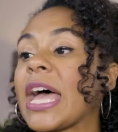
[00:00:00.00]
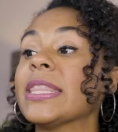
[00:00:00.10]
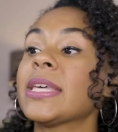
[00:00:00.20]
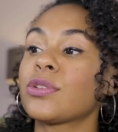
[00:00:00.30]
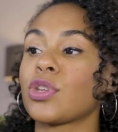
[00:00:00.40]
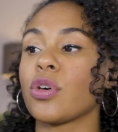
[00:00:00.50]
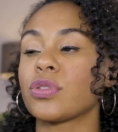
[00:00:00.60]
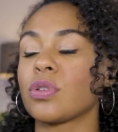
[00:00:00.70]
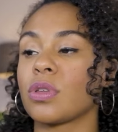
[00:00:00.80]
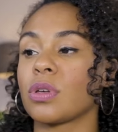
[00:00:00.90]
And then there's
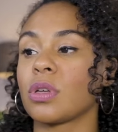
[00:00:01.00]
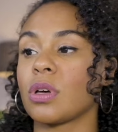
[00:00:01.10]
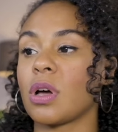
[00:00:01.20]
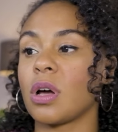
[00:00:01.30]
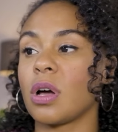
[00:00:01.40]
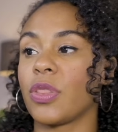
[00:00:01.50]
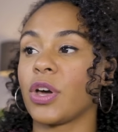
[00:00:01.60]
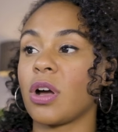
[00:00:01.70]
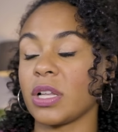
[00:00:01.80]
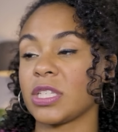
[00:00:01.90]
also the
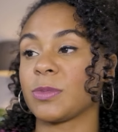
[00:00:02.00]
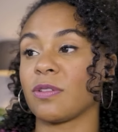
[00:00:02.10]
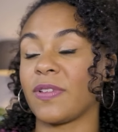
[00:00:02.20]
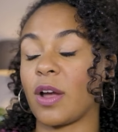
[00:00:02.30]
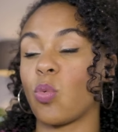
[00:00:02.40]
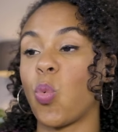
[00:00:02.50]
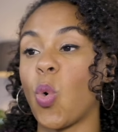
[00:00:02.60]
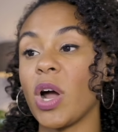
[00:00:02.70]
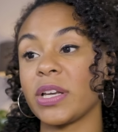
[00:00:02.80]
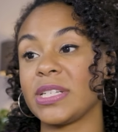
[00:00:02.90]
the concept of like
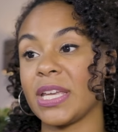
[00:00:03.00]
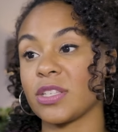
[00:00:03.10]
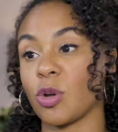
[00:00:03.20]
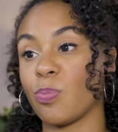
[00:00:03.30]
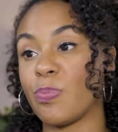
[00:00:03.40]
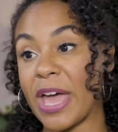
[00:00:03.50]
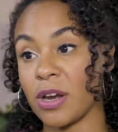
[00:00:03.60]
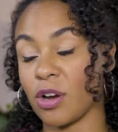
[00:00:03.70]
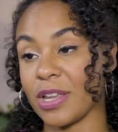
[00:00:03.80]
what days are better